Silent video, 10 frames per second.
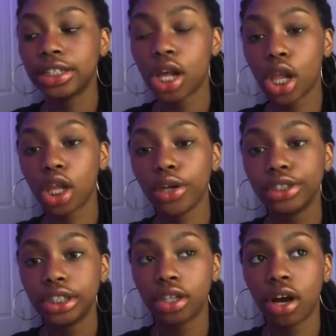
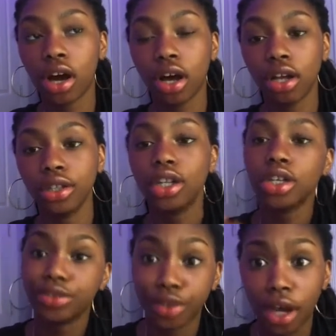clothing haul
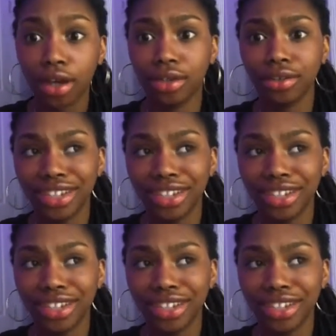try on.